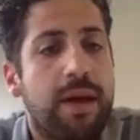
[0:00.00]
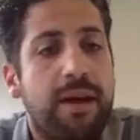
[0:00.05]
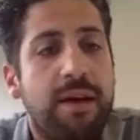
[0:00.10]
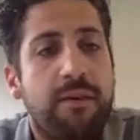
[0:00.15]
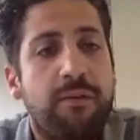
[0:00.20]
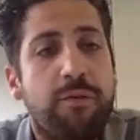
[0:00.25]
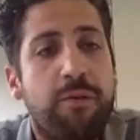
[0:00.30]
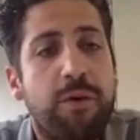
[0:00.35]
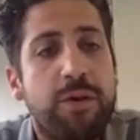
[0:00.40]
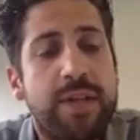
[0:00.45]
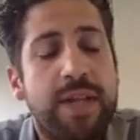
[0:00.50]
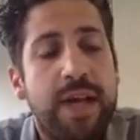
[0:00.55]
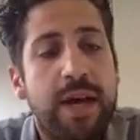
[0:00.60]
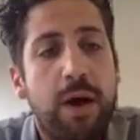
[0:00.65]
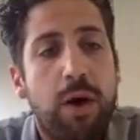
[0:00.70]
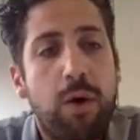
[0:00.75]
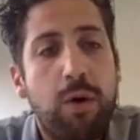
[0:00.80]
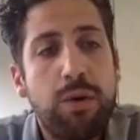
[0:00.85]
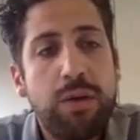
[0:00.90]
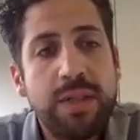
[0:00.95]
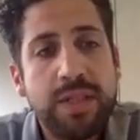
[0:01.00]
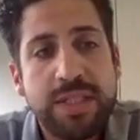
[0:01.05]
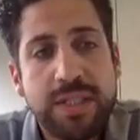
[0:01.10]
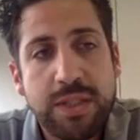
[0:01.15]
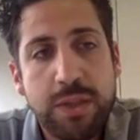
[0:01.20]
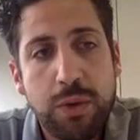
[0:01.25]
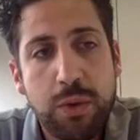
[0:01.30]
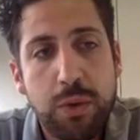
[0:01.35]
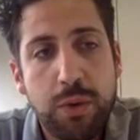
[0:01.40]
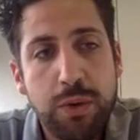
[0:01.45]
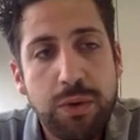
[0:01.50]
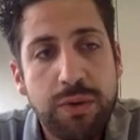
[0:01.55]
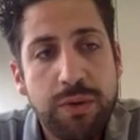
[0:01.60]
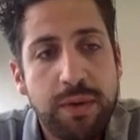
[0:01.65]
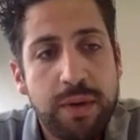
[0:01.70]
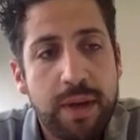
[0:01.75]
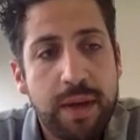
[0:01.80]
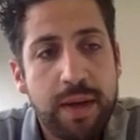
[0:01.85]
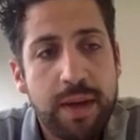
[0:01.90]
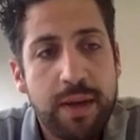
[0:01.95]
For the oldest
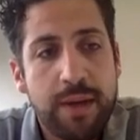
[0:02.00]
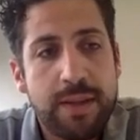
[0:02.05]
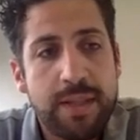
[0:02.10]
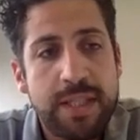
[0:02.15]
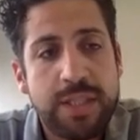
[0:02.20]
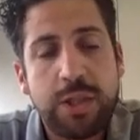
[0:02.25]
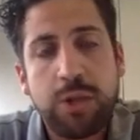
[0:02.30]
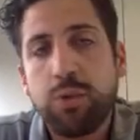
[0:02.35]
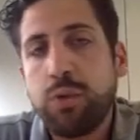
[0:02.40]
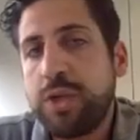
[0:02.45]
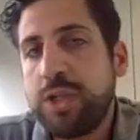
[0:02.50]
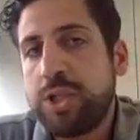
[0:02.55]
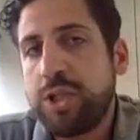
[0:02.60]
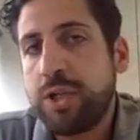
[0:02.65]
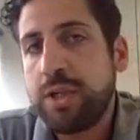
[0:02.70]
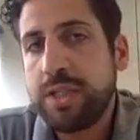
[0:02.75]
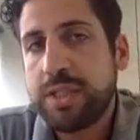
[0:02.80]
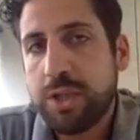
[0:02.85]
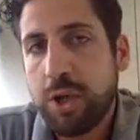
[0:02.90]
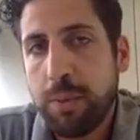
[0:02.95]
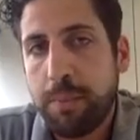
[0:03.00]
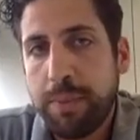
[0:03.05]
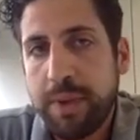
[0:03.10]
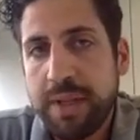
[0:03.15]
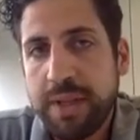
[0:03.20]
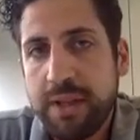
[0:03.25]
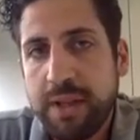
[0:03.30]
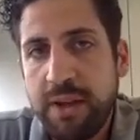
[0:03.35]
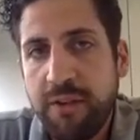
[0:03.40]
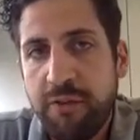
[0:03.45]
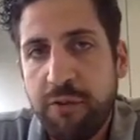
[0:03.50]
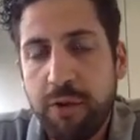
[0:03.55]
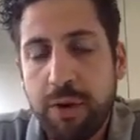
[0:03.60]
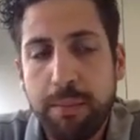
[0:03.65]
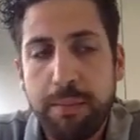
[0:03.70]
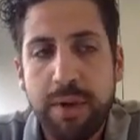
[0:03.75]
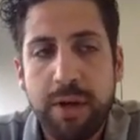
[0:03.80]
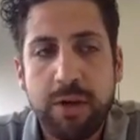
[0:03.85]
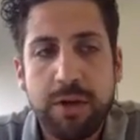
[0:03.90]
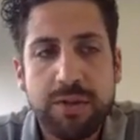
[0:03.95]
tooth, the situation is completely
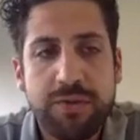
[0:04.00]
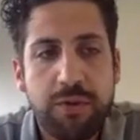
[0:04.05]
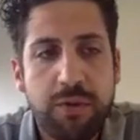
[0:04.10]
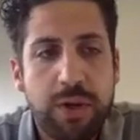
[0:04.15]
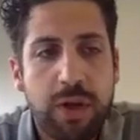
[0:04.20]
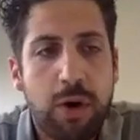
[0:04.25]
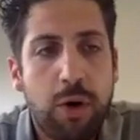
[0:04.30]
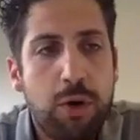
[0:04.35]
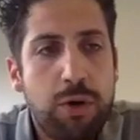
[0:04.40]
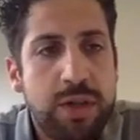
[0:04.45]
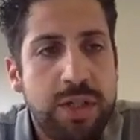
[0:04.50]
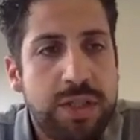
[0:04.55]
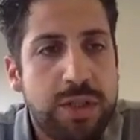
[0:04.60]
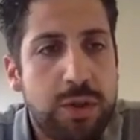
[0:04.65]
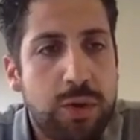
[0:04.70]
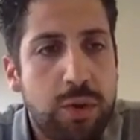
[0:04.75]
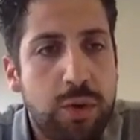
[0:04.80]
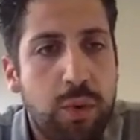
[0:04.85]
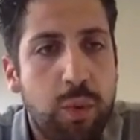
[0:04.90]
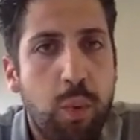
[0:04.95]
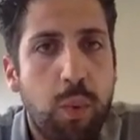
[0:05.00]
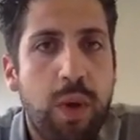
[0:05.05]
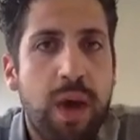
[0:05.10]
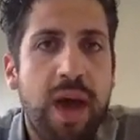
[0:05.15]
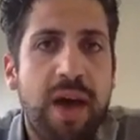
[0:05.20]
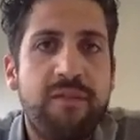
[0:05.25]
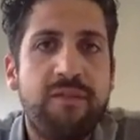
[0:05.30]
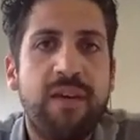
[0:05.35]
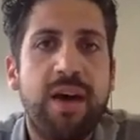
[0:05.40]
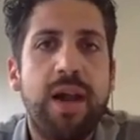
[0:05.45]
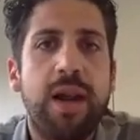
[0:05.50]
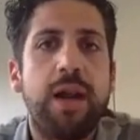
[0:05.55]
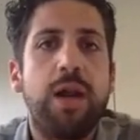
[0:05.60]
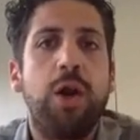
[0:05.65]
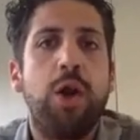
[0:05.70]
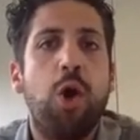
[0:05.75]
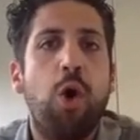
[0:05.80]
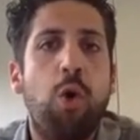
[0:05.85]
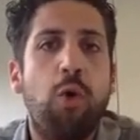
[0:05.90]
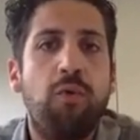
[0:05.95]
different, because for the oldest tooth, we have a
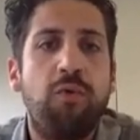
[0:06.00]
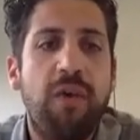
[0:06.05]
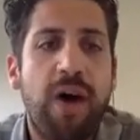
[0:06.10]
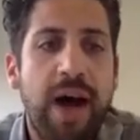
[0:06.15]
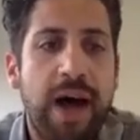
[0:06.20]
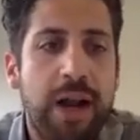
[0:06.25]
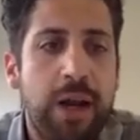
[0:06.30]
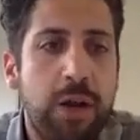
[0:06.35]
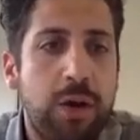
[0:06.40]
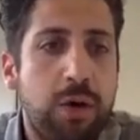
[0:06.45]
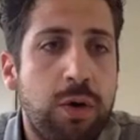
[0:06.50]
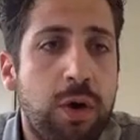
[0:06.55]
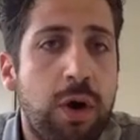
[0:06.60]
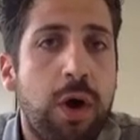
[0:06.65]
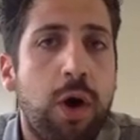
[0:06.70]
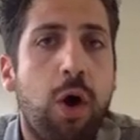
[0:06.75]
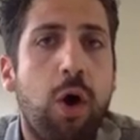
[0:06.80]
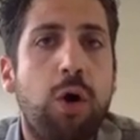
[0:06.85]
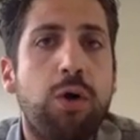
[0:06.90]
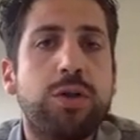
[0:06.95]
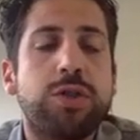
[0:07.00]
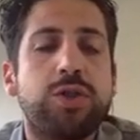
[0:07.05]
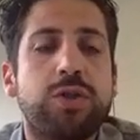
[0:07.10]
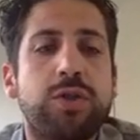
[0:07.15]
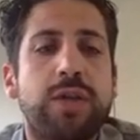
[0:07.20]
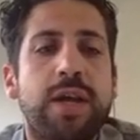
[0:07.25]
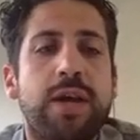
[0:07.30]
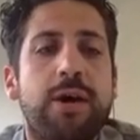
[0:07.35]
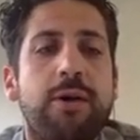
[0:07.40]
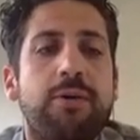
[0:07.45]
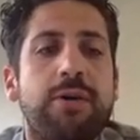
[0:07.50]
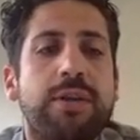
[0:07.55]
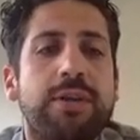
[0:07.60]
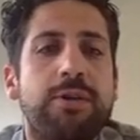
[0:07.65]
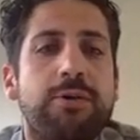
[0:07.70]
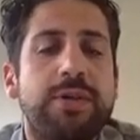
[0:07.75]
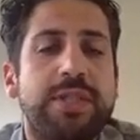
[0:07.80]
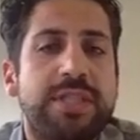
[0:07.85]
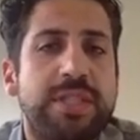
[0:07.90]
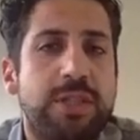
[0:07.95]
low value. Also, the
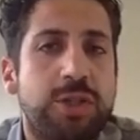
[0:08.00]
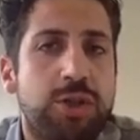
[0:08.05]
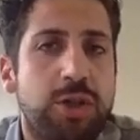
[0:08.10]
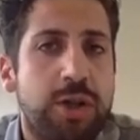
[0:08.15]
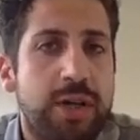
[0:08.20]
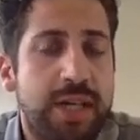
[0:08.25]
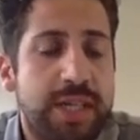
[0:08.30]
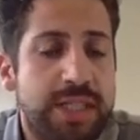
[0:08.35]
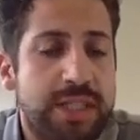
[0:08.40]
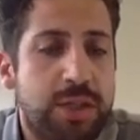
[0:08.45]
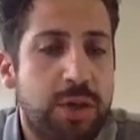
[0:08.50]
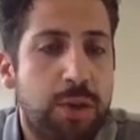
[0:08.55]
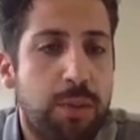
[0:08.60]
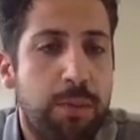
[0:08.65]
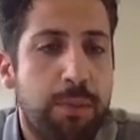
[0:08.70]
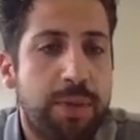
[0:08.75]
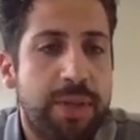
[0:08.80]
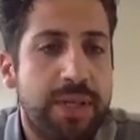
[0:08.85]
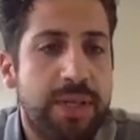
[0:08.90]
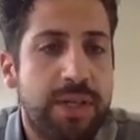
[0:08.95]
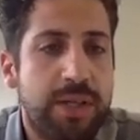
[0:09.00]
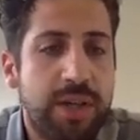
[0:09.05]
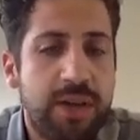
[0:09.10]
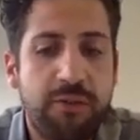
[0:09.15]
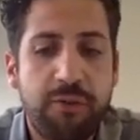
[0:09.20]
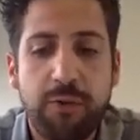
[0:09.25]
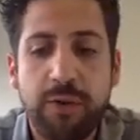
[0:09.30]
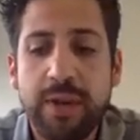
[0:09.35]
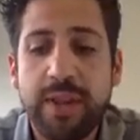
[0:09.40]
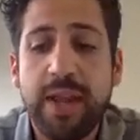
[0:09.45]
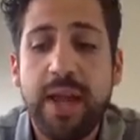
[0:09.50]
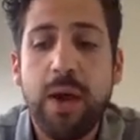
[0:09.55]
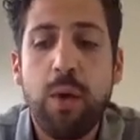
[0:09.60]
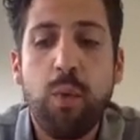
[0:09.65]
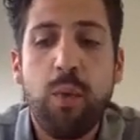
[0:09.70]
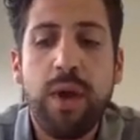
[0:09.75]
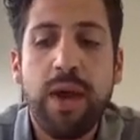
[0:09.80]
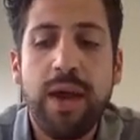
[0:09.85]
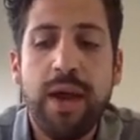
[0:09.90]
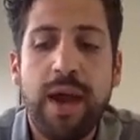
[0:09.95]
characterization is completely different,
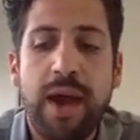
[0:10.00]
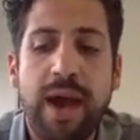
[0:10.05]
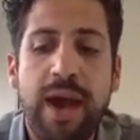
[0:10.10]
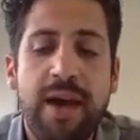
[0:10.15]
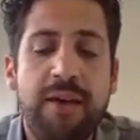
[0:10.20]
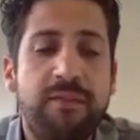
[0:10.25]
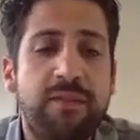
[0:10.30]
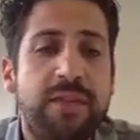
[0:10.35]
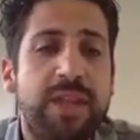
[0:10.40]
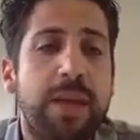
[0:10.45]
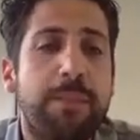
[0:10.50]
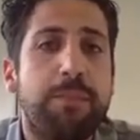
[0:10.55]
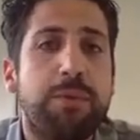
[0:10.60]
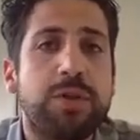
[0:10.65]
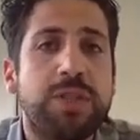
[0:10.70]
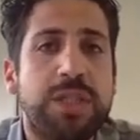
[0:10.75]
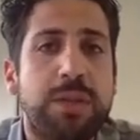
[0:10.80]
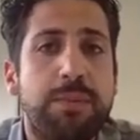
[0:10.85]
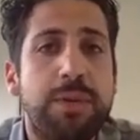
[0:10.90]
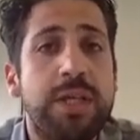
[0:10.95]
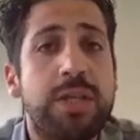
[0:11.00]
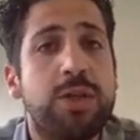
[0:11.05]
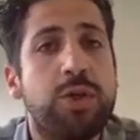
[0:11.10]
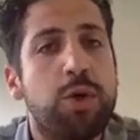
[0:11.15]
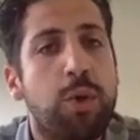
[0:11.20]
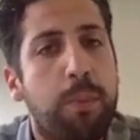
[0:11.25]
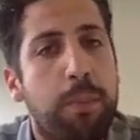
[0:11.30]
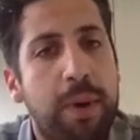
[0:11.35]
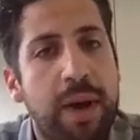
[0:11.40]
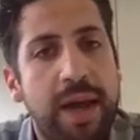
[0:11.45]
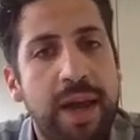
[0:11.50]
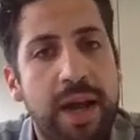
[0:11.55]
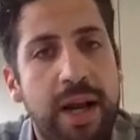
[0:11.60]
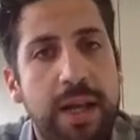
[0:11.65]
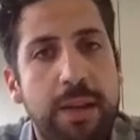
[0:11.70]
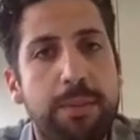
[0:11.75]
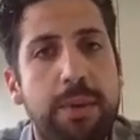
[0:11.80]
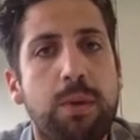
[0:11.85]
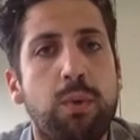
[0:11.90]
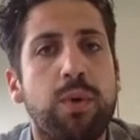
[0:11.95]
and we have the possibility to play a
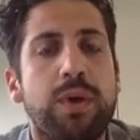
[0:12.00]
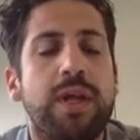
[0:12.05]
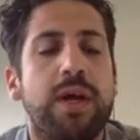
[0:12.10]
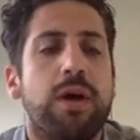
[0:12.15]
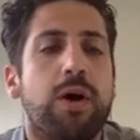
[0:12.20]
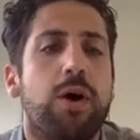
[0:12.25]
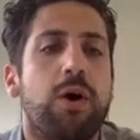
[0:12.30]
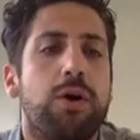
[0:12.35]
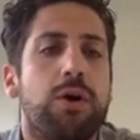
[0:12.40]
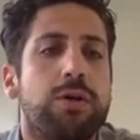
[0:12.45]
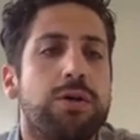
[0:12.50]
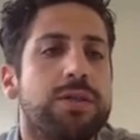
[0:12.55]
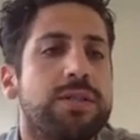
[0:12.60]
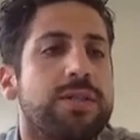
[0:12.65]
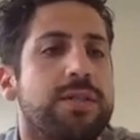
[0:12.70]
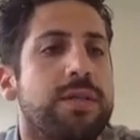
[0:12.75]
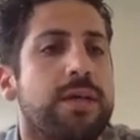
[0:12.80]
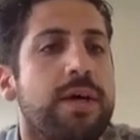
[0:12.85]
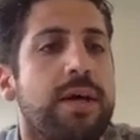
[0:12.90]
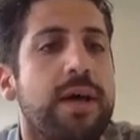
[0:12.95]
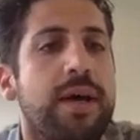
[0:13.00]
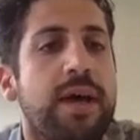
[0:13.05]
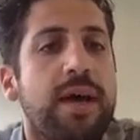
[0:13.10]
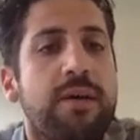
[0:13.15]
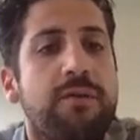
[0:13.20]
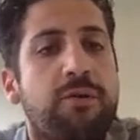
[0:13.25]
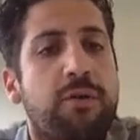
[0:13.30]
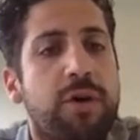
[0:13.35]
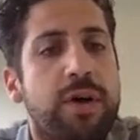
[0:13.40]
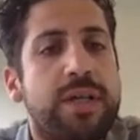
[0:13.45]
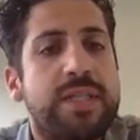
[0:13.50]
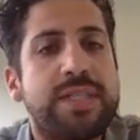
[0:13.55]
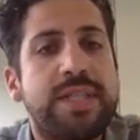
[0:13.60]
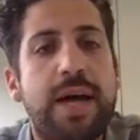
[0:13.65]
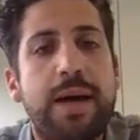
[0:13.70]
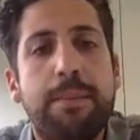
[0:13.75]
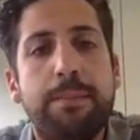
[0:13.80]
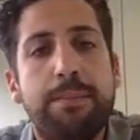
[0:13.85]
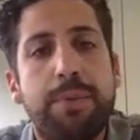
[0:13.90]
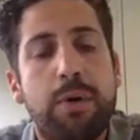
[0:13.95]
little bit with the colors. For
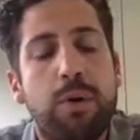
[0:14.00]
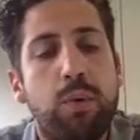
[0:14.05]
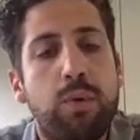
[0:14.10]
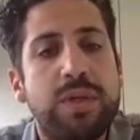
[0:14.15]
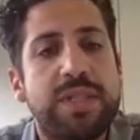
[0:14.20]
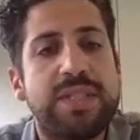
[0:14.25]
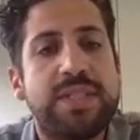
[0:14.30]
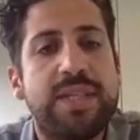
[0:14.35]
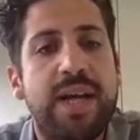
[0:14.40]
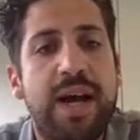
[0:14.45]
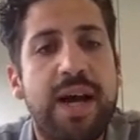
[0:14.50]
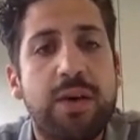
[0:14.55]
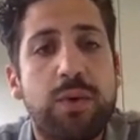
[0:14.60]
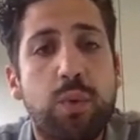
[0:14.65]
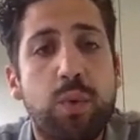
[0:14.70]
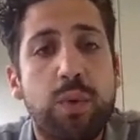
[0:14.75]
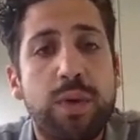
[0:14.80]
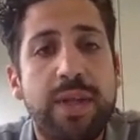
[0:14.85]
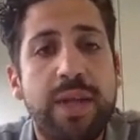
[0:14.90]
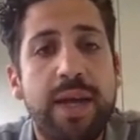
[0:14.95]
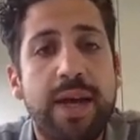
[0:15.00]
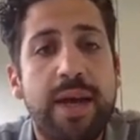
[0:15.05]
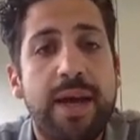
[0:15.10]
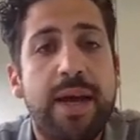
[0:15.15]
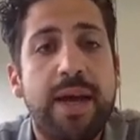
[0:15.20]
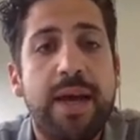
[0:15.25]
example, we start with the